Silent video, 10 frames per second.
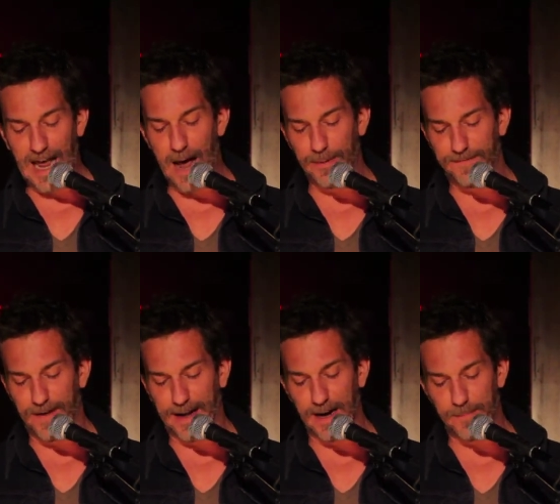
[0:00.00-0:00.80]
happy
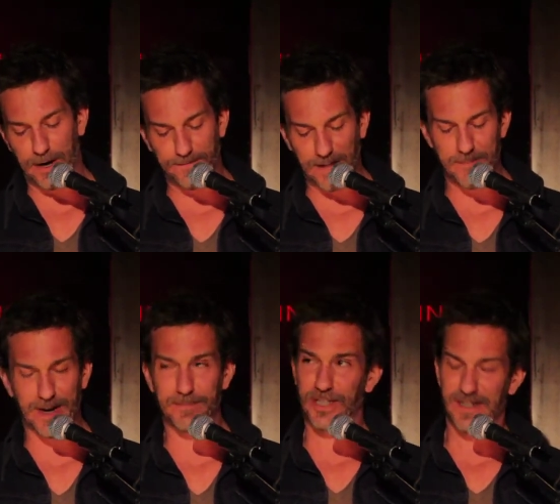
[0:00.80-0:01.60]
fucking a butterfly, but
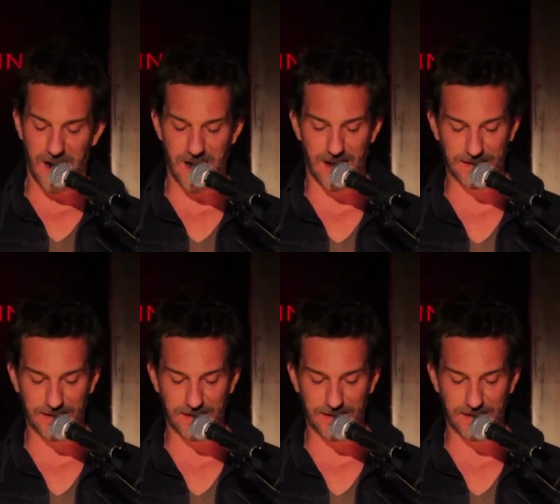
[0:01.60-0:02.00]
I'm just not.